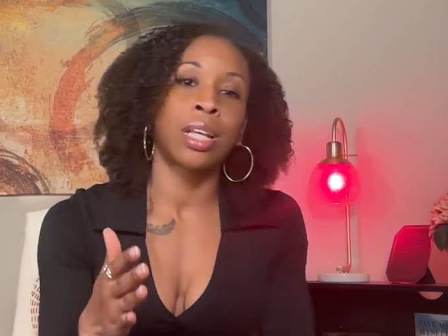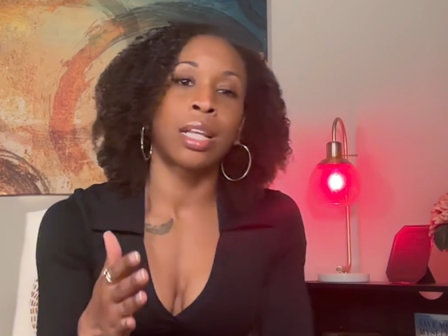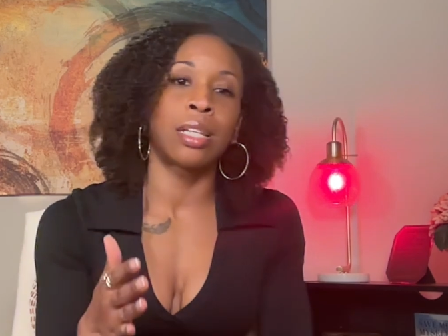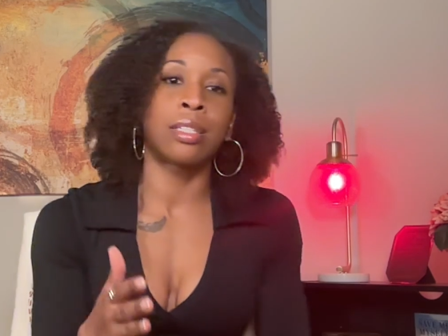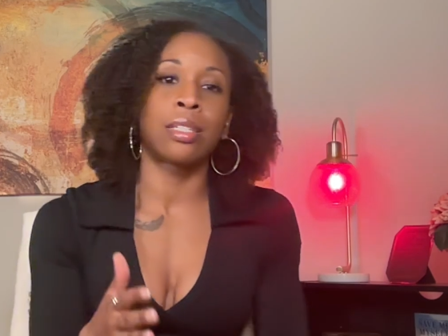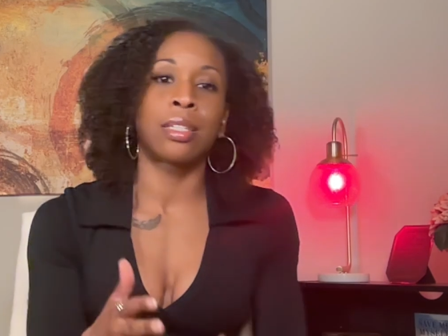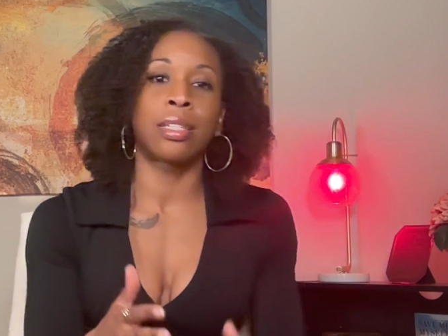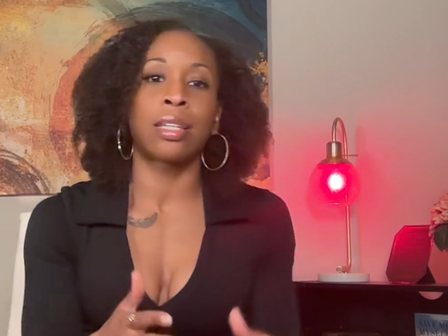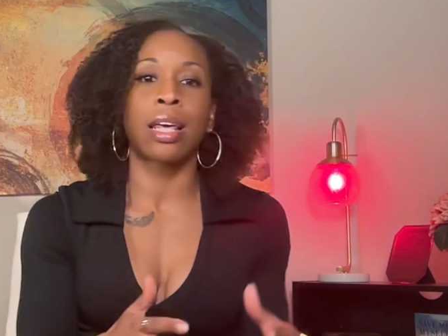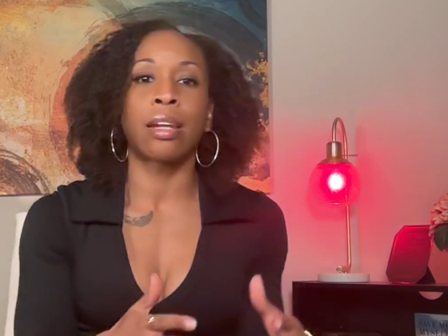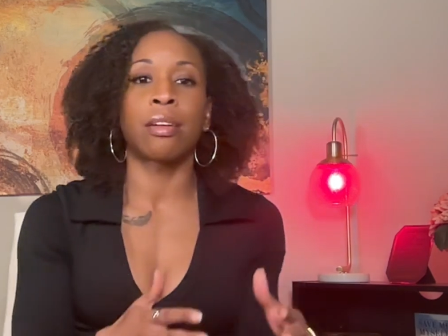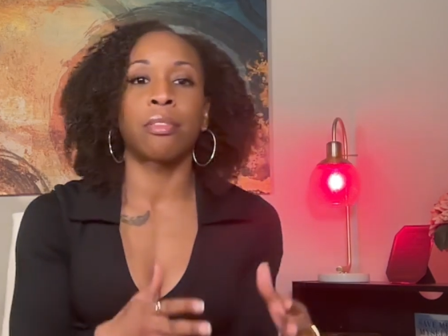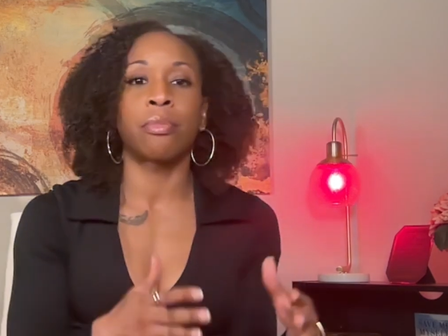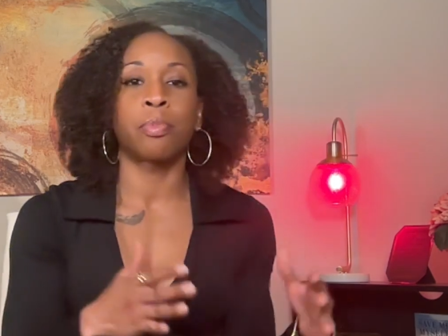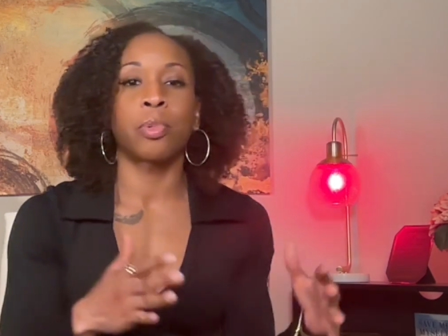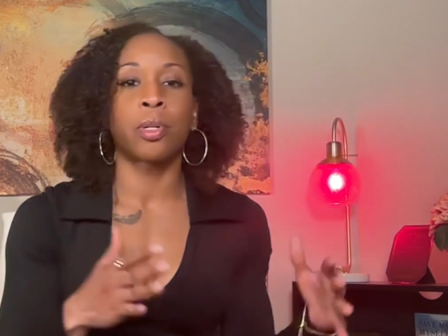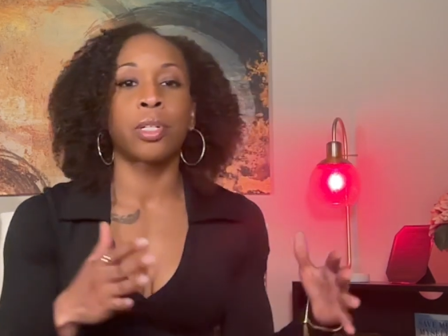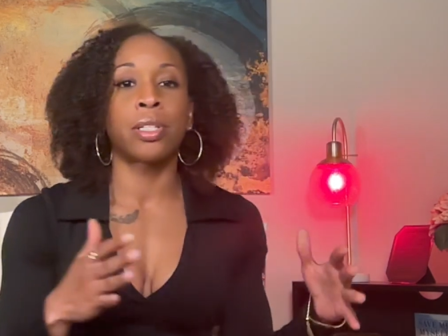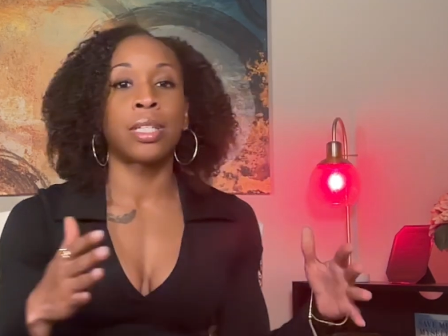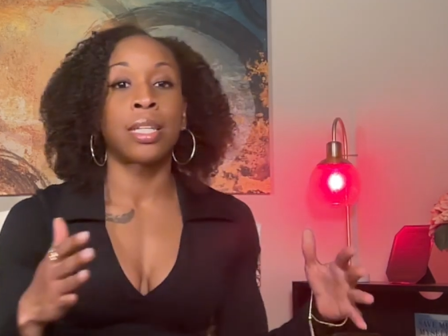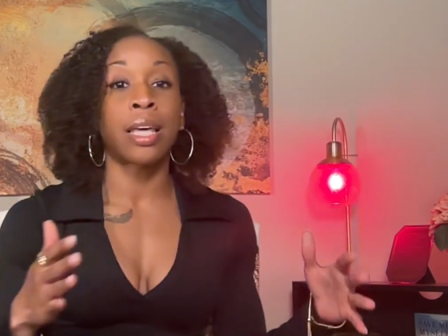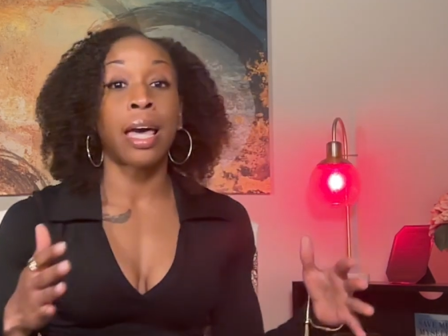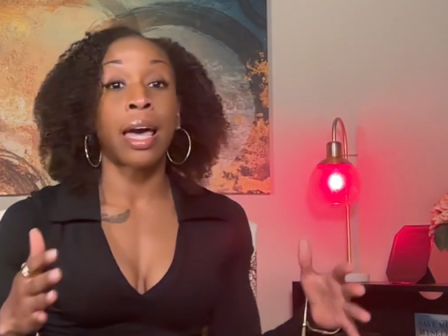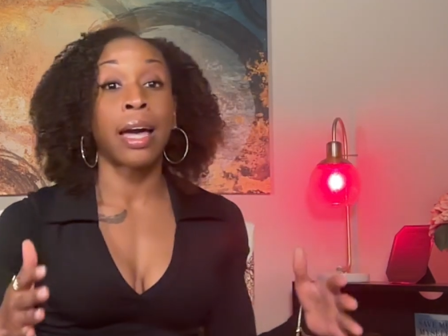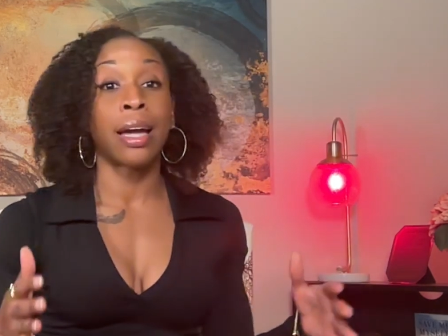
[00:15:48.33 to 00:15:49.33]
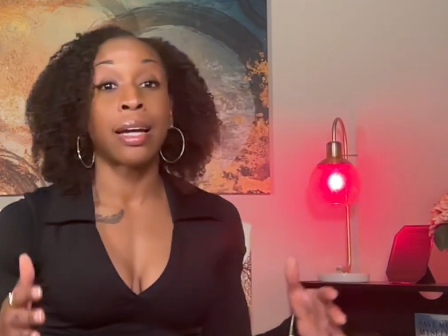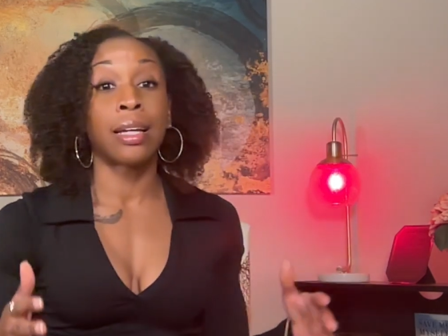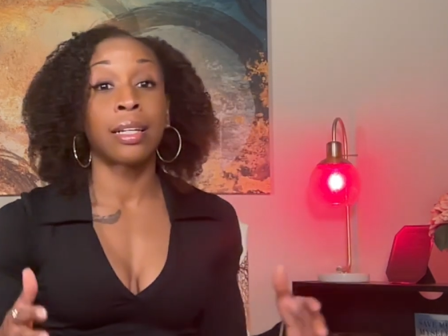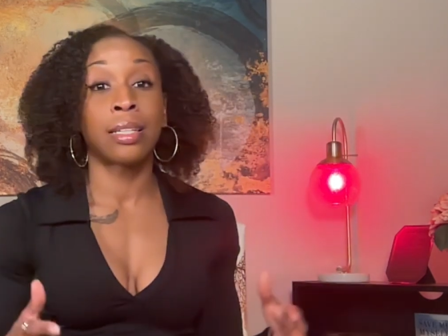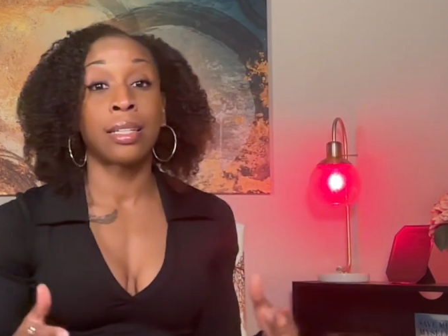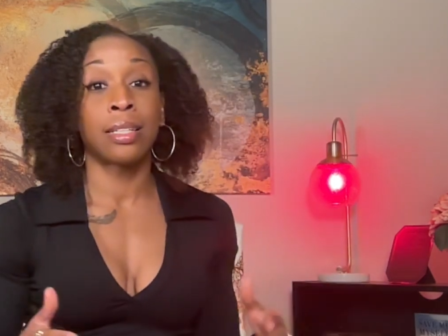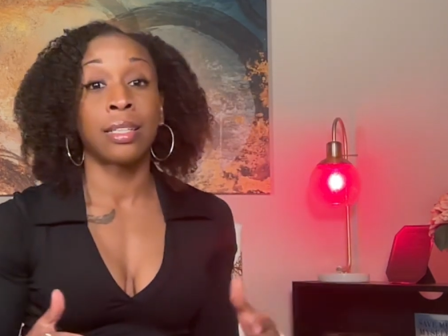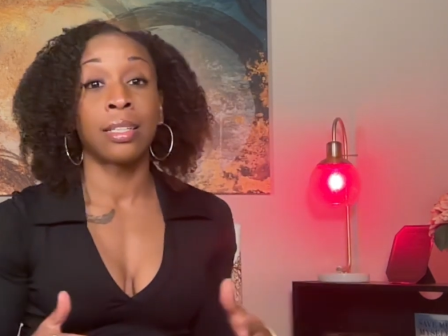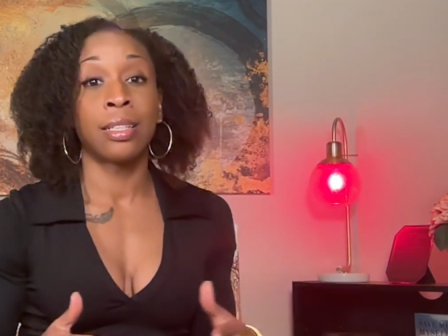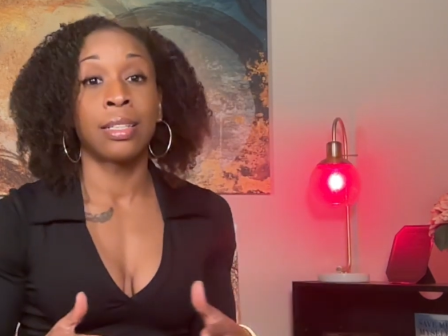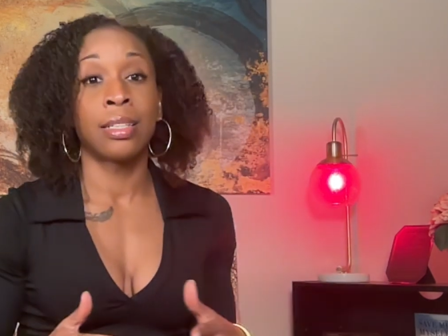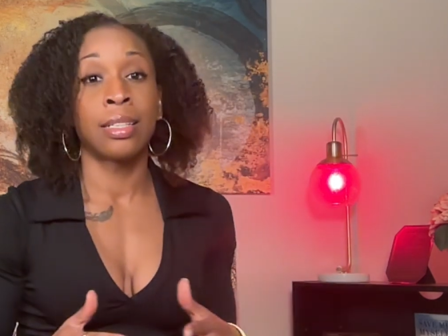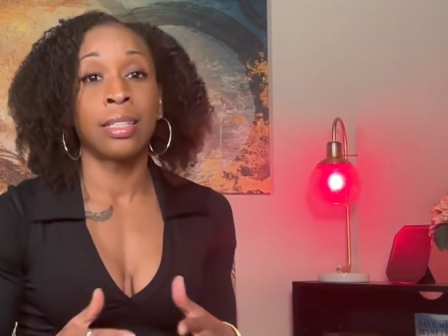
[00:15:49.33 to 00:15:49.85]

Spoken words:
instead of protect,